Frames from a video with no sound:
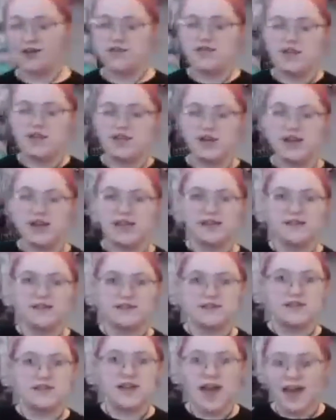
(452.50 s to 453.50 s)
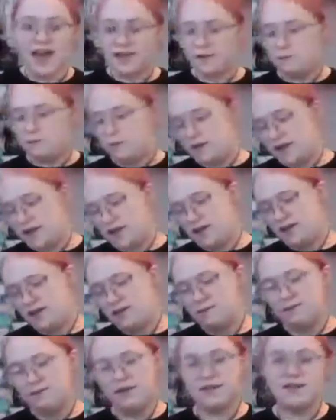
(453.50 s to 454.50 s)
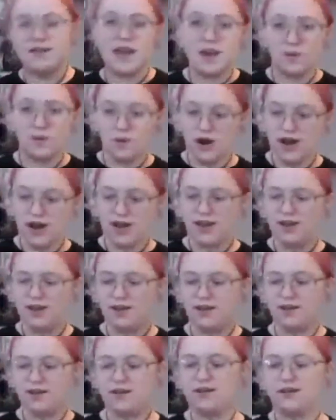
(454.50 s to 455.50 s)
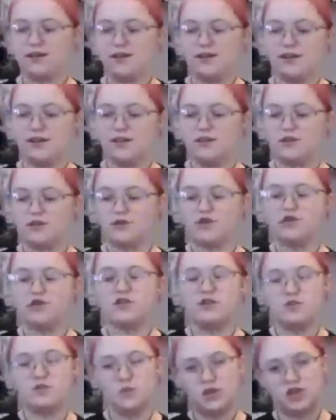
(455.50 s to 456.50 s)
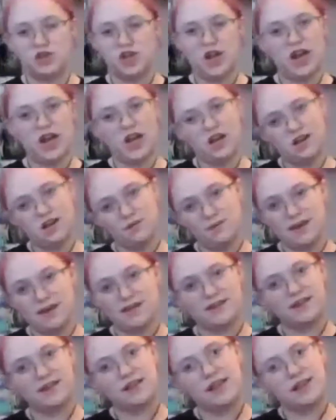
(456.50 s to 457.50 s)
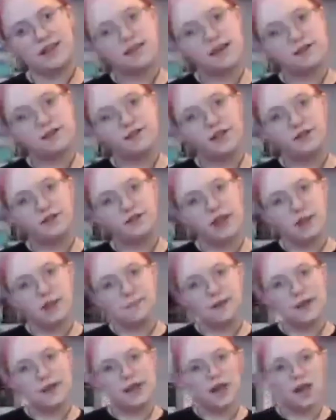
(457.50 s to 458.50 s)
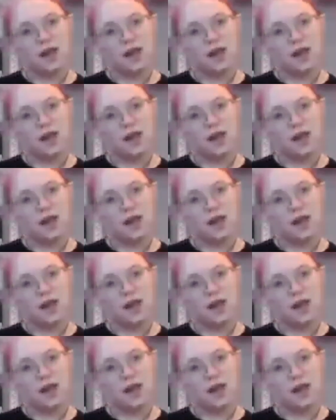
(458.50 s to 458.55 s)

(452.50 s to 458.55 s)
that changes to XB plus AY. So it's switching. Basically, it's like flip-flopping.